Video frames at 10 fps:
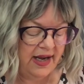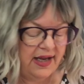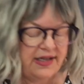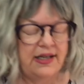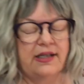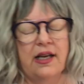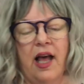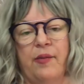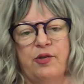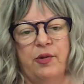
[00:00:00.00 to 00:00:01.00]
Six of
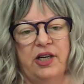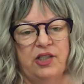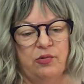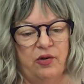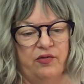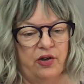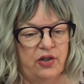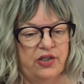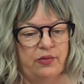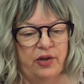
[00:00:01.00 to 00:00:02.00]
cups when it's
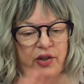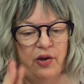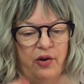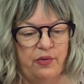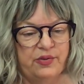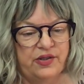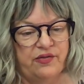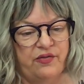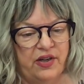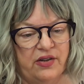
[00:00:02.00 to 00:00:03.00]
reversed. What are the hopes and
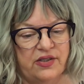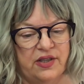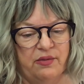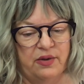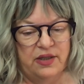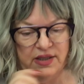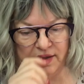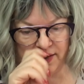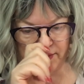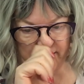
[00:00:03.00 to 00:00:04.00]
fears that we're
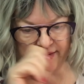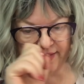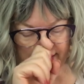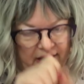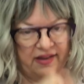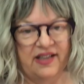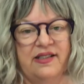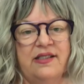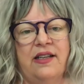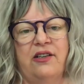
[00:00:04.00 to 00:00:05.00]
dealing with? This
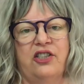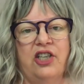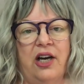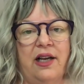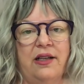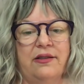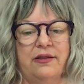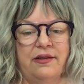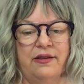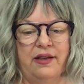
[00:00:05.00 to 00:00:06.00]
is inner child,
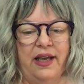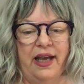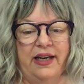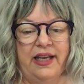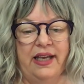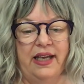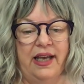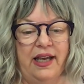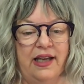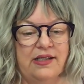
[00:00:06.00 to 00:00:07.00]
and he
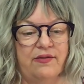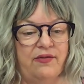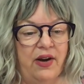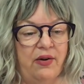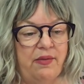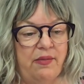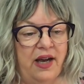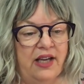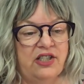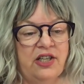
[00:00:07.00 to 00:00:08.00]
is very
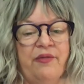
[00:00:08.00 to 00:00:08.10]
much